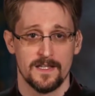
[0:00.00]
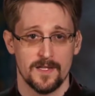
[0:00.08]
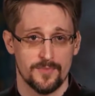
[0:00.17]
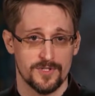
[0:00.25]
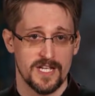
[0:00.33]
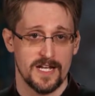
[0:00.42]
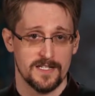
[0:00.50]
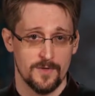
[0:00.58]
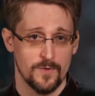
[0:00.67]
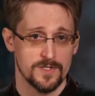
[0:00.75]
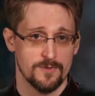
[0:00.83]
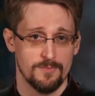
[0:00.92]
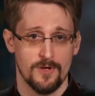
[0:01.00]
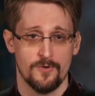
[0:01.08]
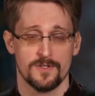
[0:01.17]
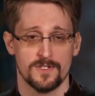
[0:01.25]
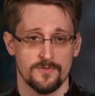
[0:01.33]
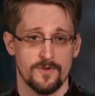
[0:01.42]
that protecting
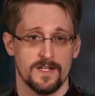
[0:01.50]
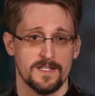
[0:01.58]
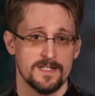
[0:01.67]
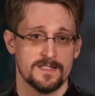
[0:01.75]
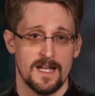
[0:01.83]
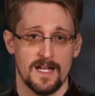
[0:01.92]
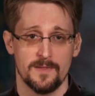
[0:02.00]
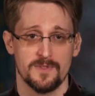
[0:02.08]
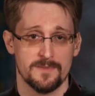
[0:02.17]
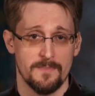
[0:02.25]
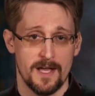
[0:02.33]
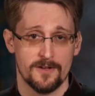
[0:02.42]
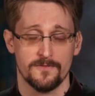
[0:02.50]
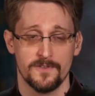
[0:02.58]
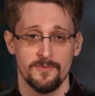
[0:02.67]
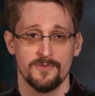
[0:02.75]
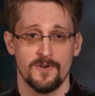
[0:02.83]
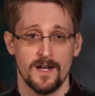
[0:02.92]
whistleblowers and granting asylum is a matter of
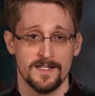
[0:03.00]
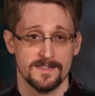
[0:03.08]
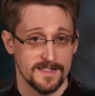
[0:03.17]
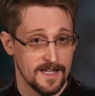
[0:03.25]
human rights,